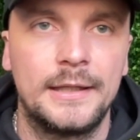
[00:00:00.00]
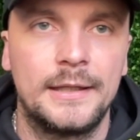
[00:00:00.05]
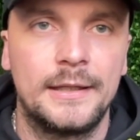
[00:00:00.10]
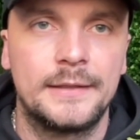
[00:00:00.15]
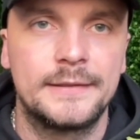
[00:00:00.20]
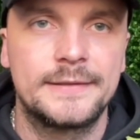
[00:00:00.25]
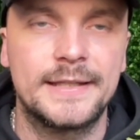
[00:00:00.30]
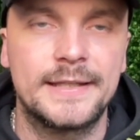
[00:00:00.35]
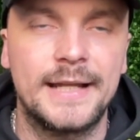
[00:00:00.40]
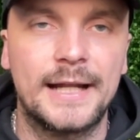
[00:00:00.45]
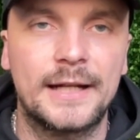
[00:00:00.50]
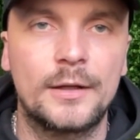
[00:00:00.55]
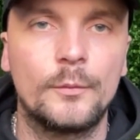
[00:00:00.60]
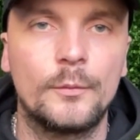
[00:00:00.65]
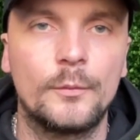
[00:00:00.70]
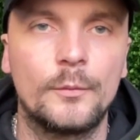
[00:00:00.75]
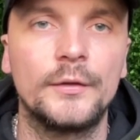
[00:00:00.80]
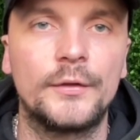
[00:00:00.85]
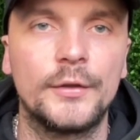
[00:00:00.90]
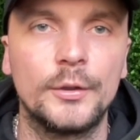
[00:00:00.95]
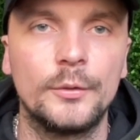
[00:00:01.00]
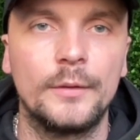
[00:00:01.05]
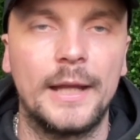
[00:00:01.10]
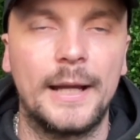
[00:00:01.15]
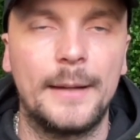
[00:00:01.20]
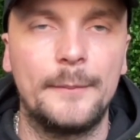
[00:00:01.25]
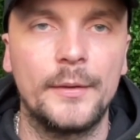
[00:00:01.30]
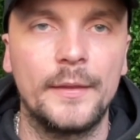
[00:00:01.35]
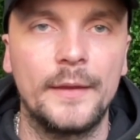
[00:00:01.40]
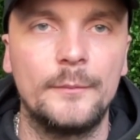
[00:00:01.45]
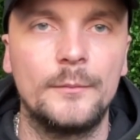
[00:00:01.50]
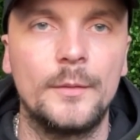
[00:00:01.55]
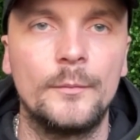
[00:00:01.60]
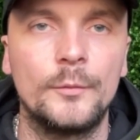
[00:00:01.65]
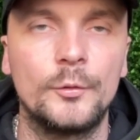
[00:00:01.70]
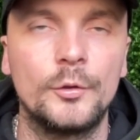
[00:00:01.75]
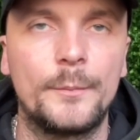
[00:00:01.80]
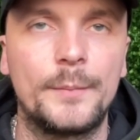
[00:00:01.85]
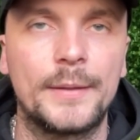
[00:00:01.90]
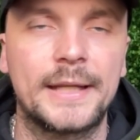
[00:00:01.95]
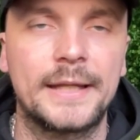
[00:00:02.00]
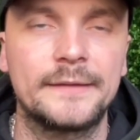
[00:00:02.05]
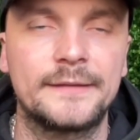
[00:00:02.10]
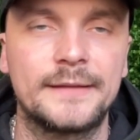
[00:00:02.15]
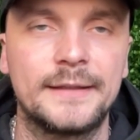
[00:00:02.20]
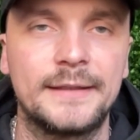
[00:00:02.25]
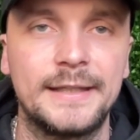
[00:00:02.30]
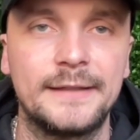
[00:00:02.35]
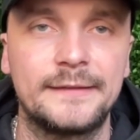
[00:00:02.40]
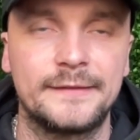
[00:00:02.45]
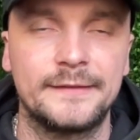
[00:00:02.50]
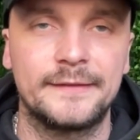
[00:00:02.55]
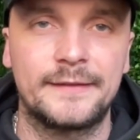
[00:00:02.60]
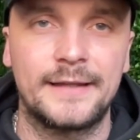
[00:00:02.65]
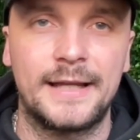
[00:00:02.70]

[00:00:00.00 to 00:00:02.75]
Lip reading: Tanaka will do that, but then when we're up against a decent